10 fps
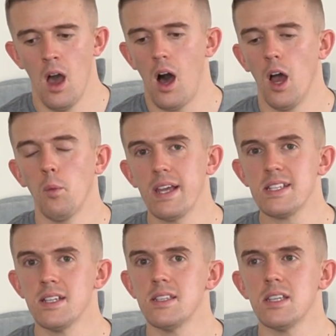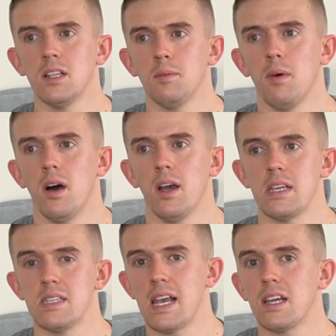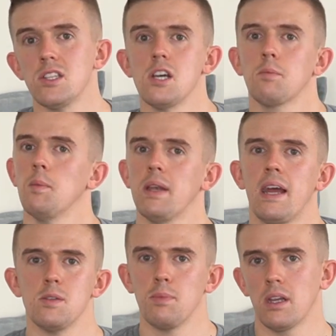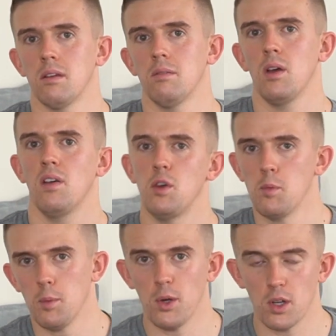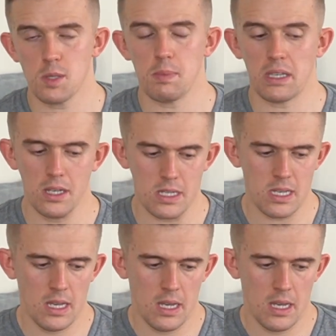I waited until my second time coming out to bring a few more books, because